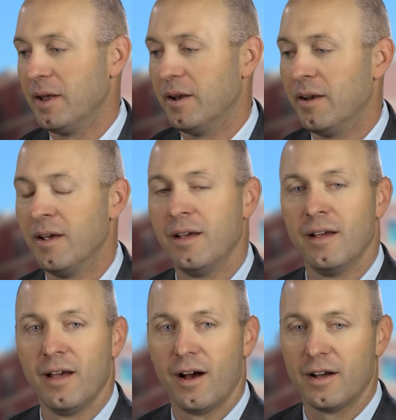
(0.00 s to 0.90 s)
in.
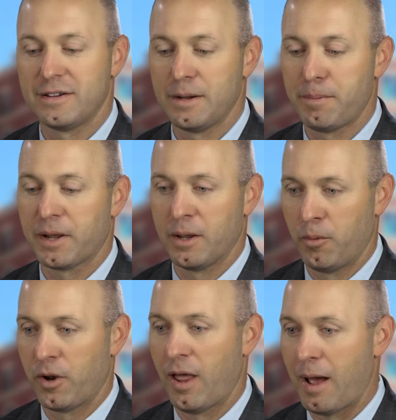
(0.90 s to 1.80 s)
Typically
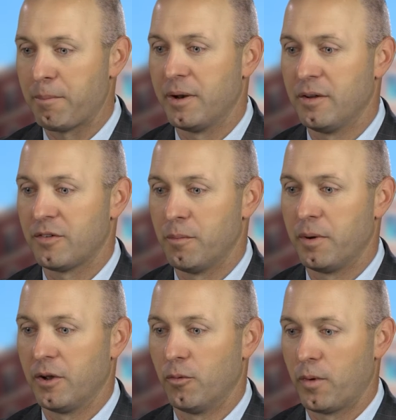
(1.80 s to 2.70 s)
what will happen is
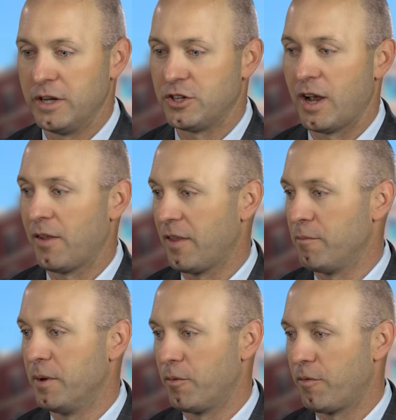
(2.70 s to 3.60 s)
somebody will reach out.
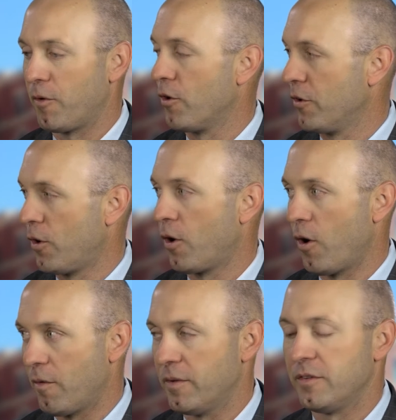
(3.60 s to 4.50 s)
They've been referred to
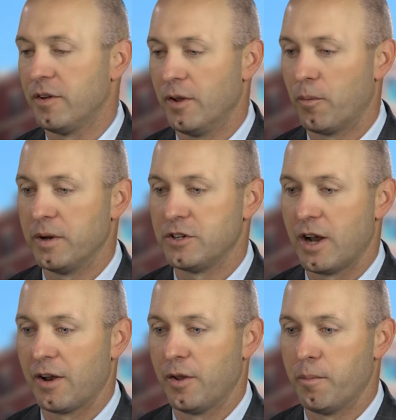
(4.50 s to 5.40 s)
our office, and they'll reach
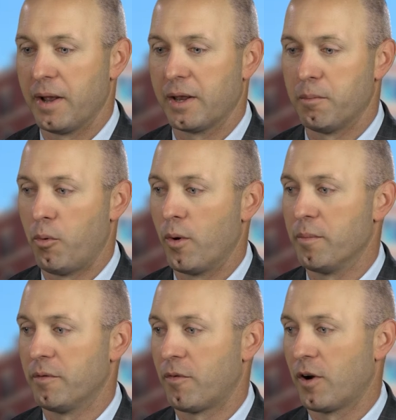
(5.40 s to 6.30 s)
out and they'll make an
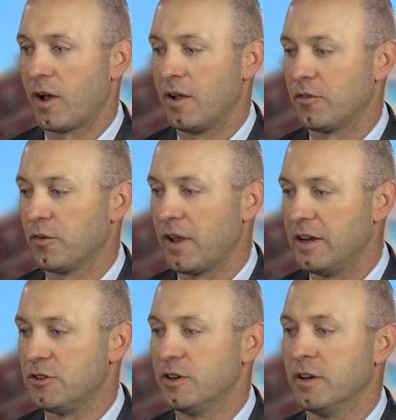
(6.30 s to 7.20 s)
appointment for a
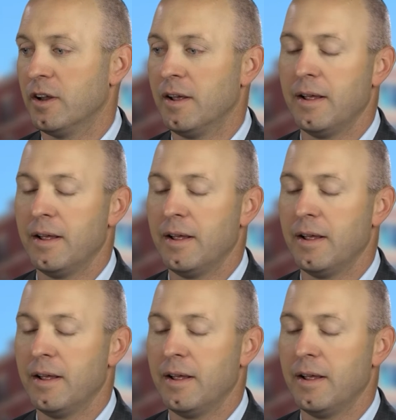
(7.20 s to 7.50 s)
consultation.